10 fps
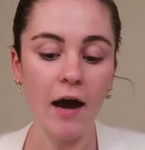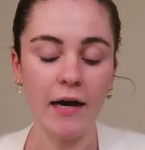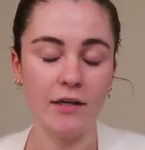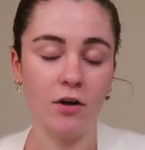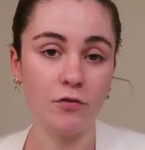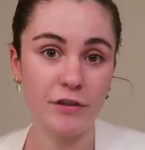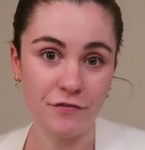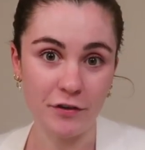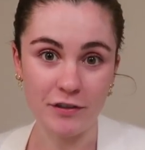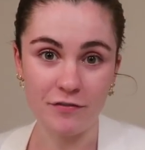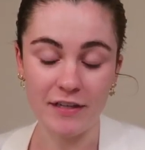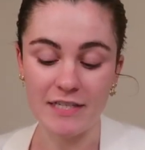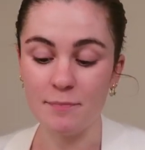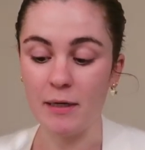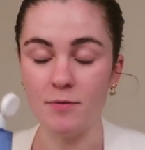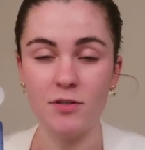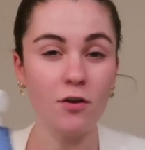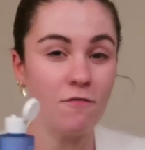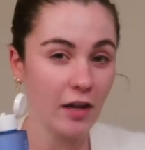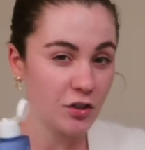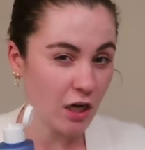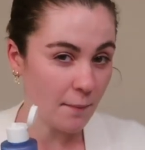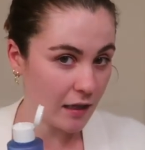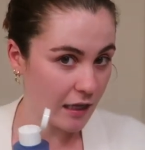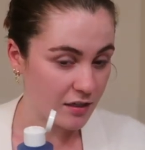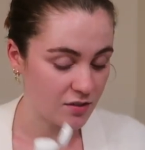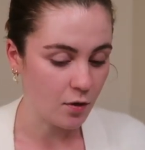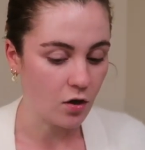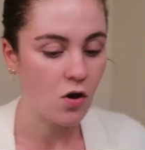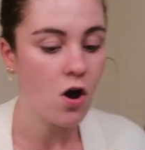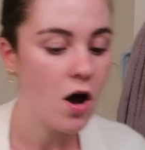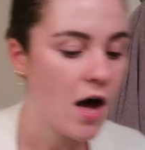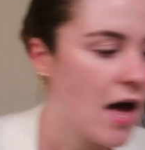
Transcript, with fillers: I got a refill of this, but I'm still finishing up my last bottle.